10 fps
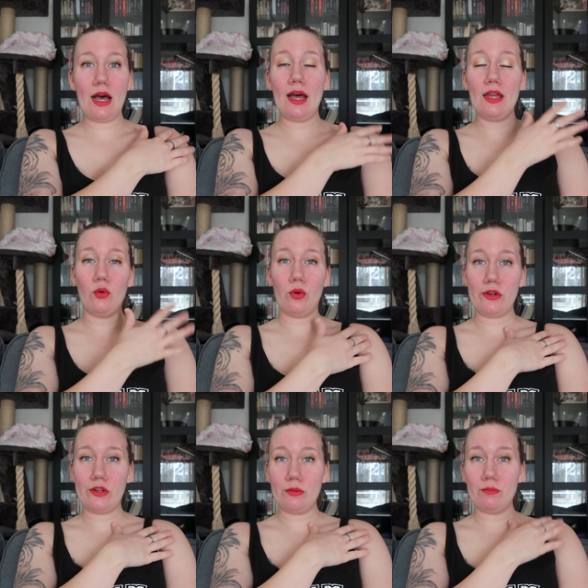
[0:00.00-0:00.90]
I
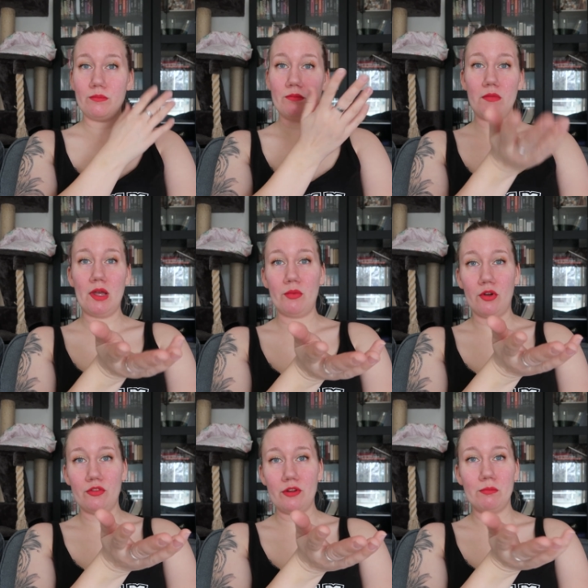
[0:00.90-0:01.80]
ordered my
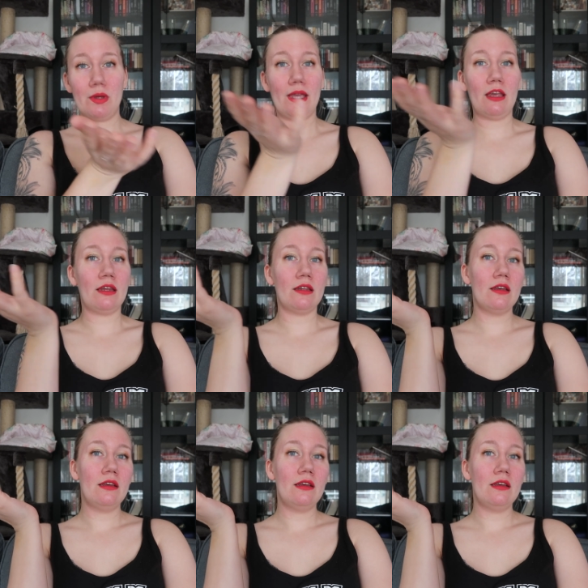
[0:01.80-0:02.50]
boyfriend paid